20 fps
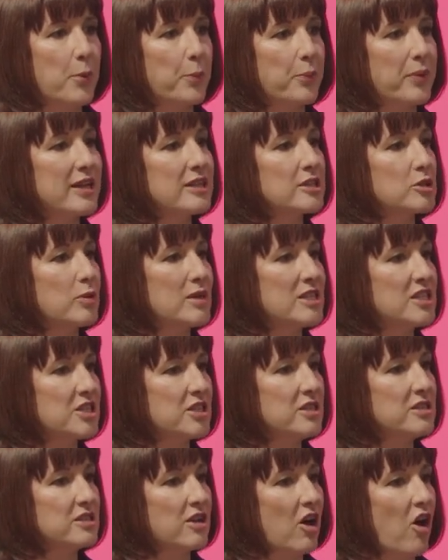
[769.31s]
brings
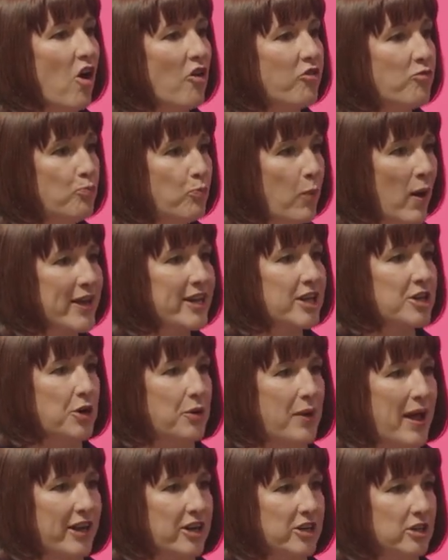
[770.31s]
questions of
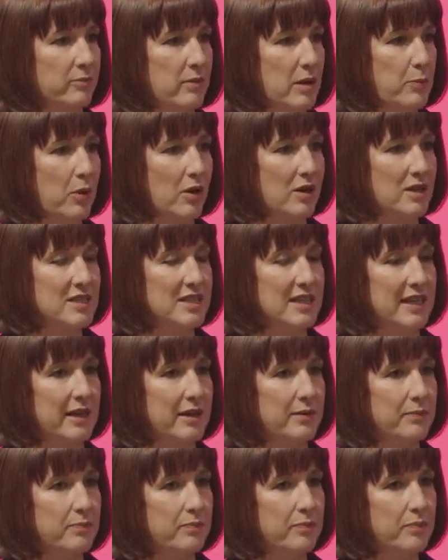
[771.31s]
microeconomic policy